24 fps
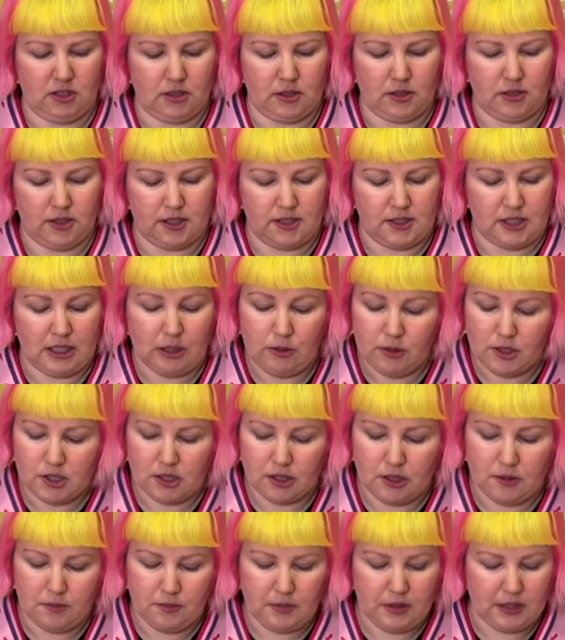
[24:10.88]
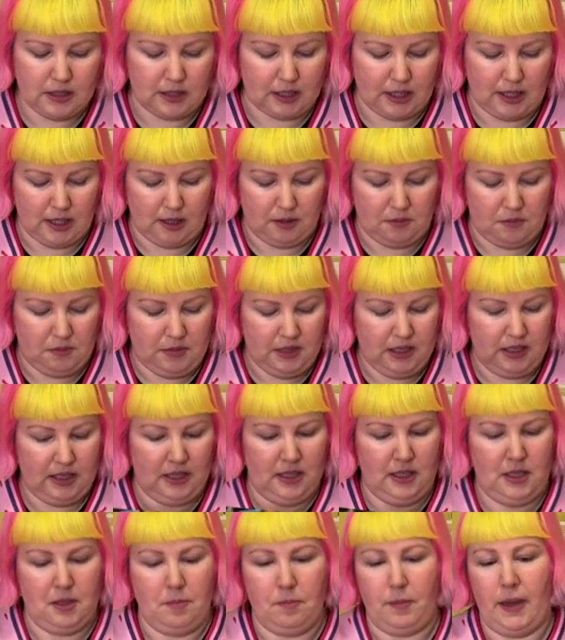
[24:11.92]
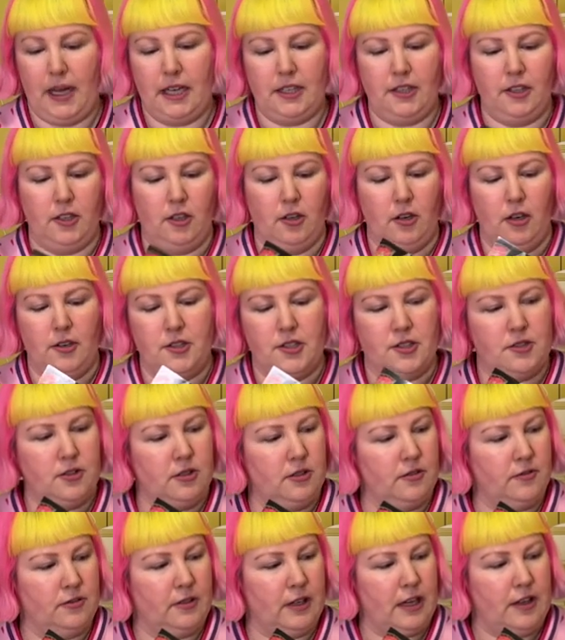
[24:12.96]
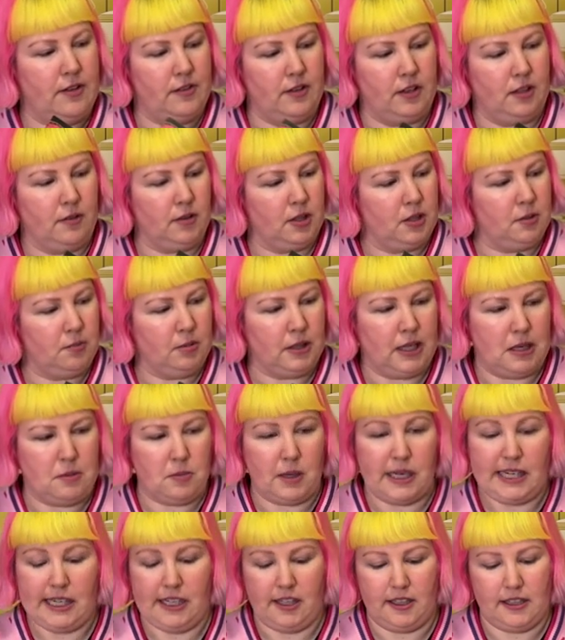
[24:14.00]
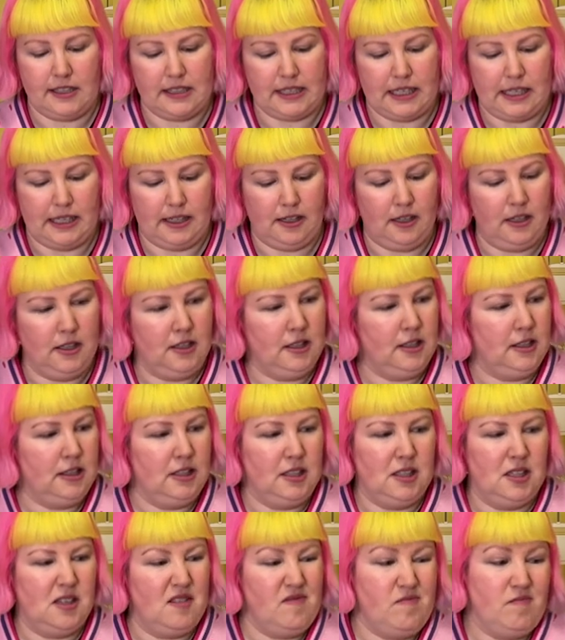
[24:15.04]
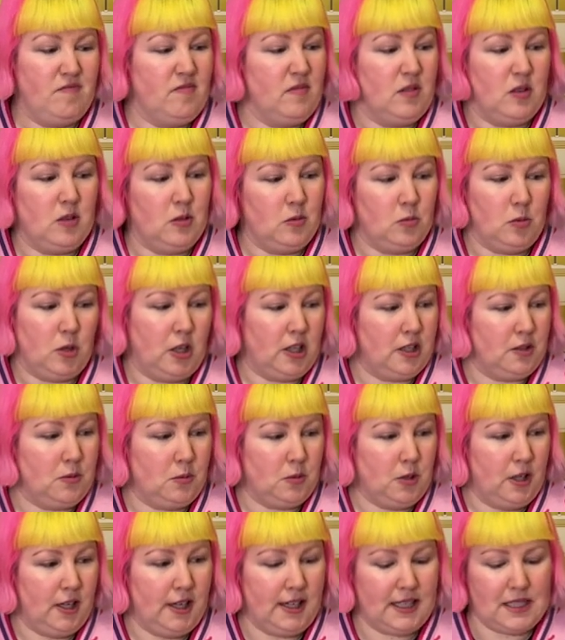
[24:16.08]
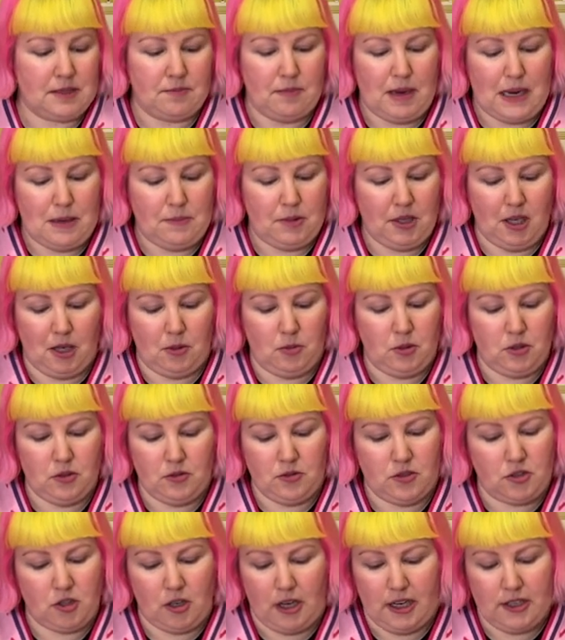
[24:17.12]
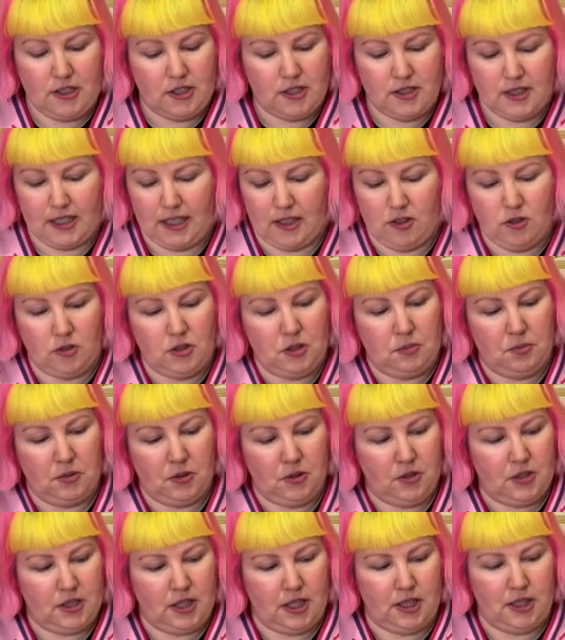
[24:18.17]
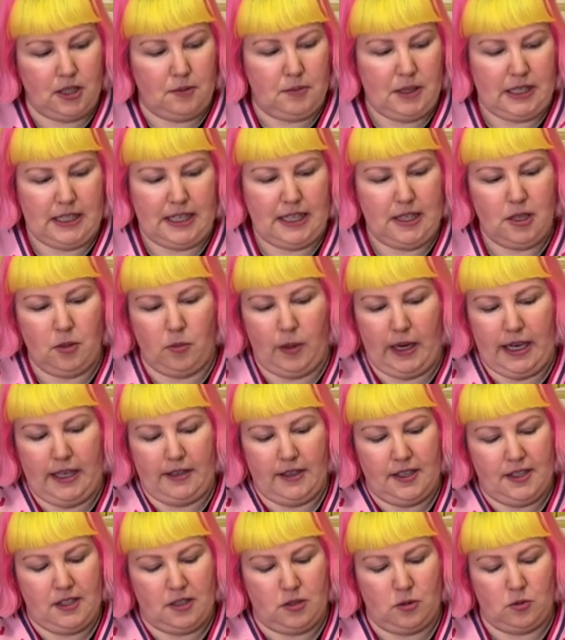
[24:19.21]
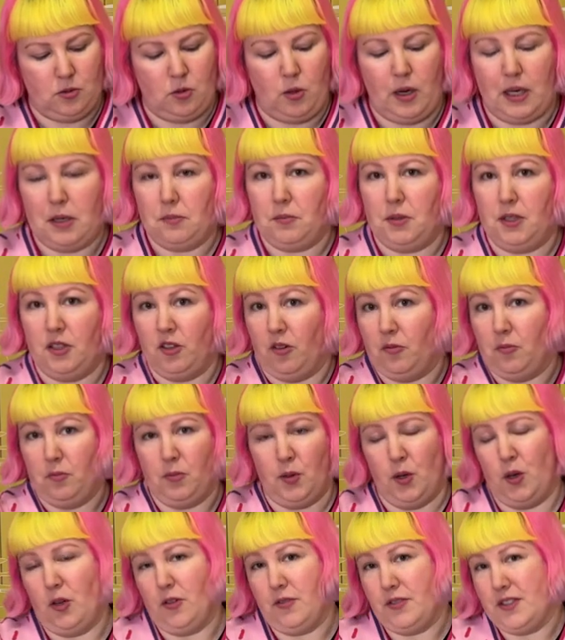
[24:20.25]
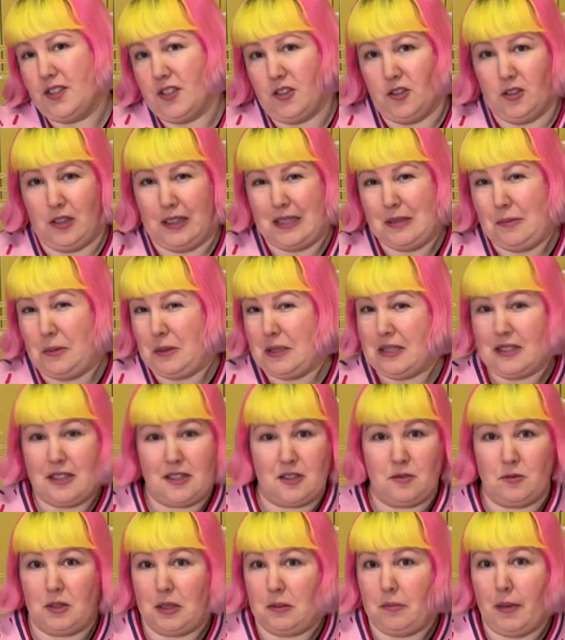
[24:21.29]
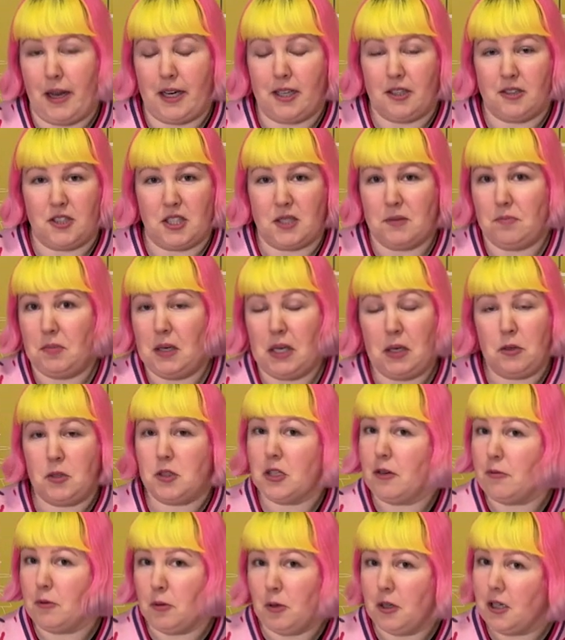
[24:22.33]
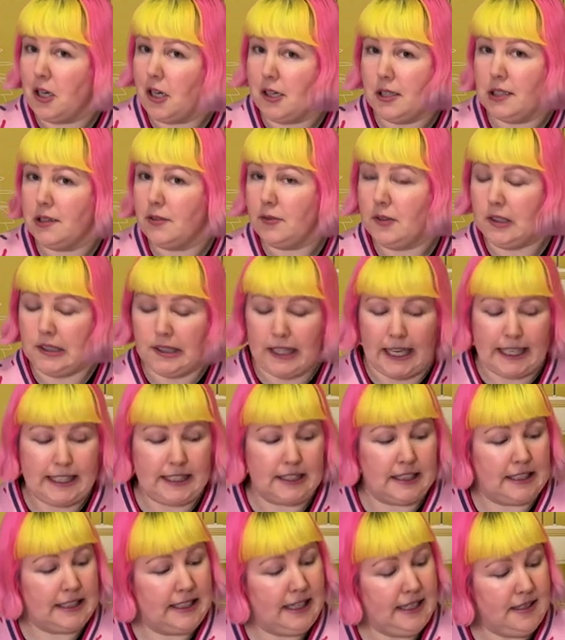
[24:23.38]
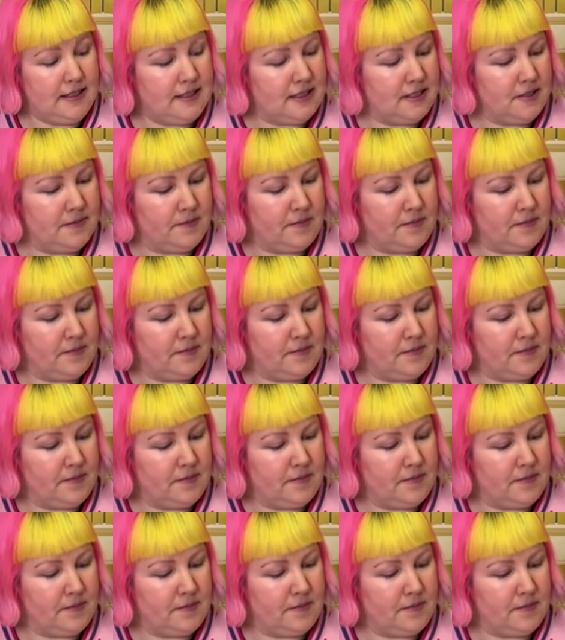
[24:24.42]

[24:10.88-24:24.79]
distinguish them. I think I'm gonna play it by ear, see what works. Maybe I will try and just get all the blue done. I mean, either way, there's still quite a bit of both, so I suppose it doesn't really matter. I just pick whichever one I feel like it, I guess.